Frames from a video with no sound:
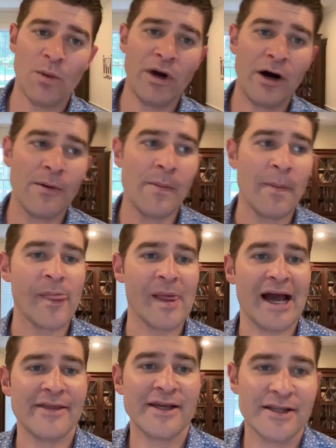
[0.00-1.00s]
Well,
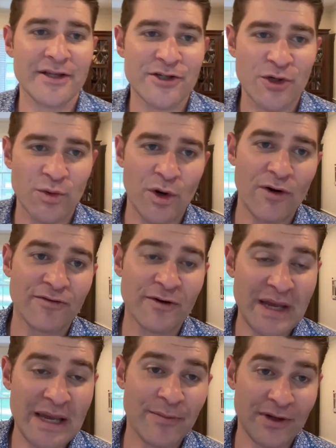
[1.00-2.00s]
I think that there's a role
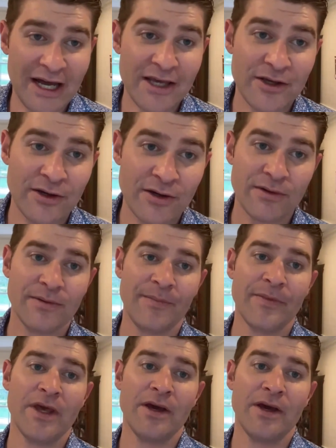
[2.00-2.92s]
for people like you